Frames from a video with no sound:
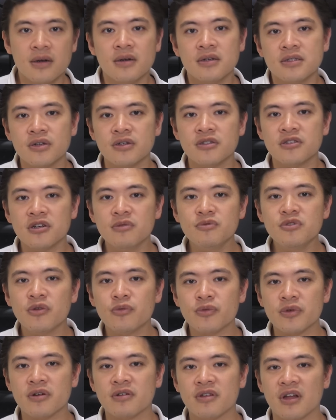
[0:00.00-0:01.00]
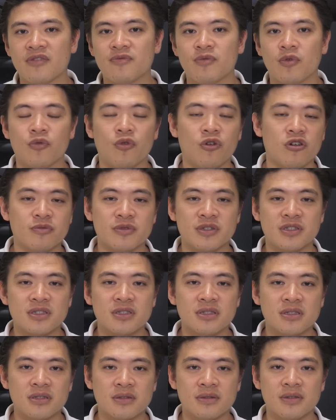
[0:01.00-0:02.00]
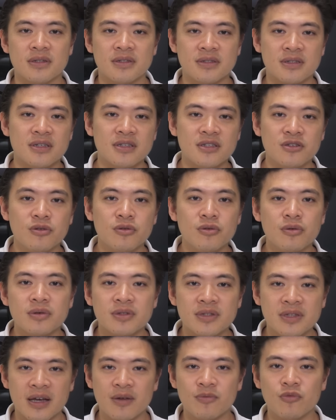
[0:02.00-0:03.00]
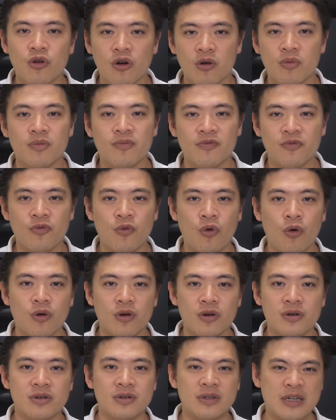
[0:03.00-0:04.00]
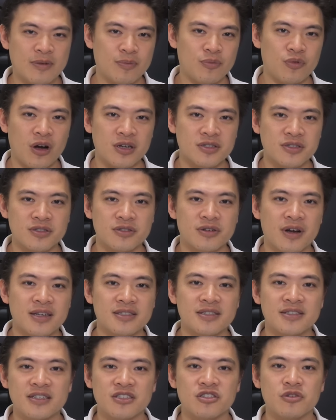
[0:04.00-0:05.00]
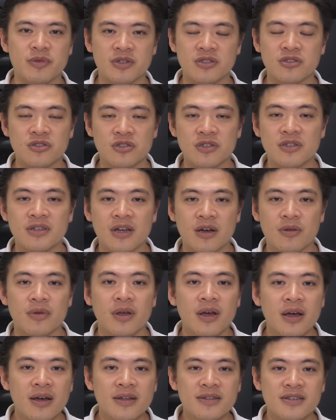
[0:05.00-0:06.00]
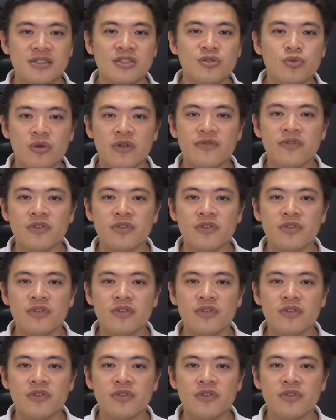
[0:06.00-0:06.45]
So in terms of real-life performance, the new 10-core processor has yet to be seen, and this is one